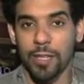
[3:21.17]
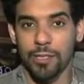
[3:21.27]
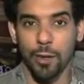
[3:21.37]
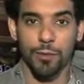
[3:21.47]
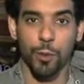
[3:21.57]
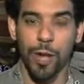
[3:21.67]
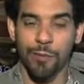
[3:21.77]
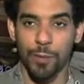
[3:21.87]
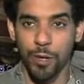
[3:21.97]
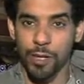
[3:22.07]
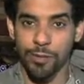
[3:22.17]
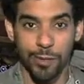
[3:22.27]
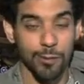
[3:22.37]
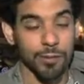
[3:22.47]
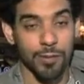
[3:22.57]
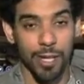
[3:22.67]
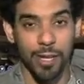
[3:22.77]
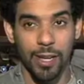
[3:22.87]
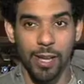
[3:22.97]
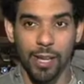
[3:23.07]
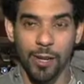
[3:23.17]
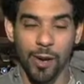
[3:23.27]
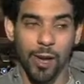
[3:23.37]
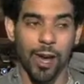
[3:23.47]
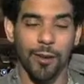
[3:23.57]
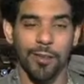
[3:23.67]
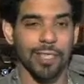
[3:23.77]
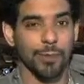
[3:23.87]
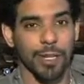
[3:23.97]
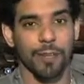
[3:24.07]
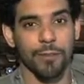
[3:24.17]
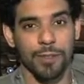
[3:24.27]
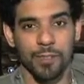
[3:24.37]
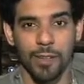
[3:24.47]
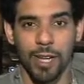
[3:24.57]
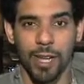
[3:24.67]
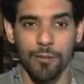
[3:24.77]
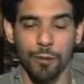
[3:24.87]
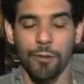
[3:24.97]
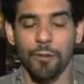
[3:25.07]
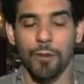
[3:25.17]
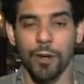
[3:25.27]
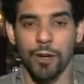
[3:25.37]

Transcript: I still have two and a half million too. So that you know that's a big difference. So I, I feel for Phil.